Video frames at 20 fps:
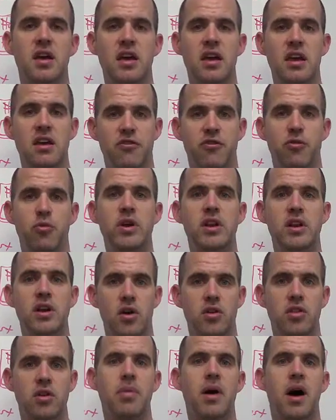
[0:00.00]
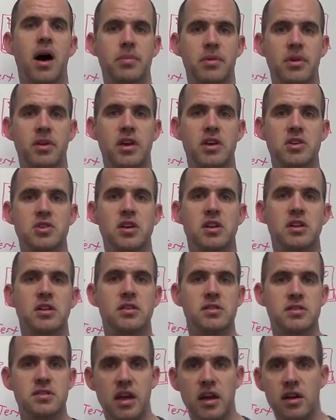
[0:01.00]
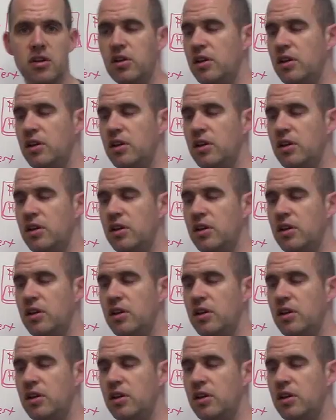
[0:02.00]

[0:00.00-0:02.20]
if we know the population standard